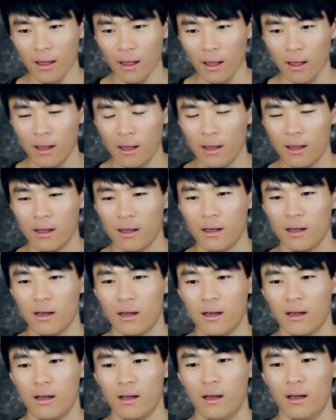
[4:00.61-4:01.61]

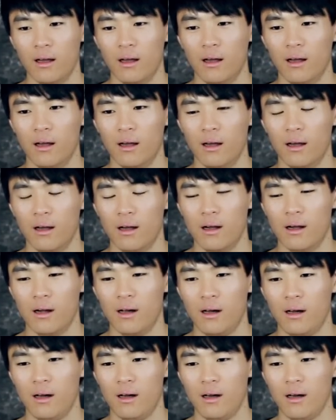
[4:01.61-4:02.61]

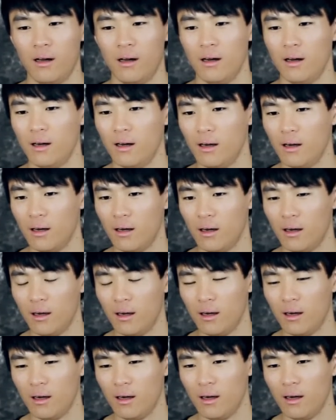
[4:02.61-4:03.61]

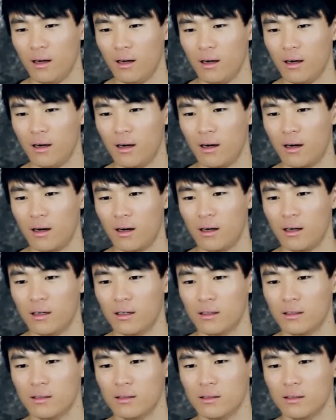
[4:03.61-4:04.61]

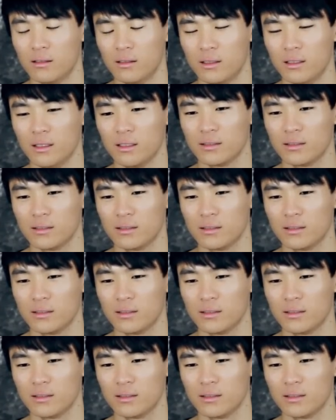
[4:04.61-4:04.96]
(not speaking)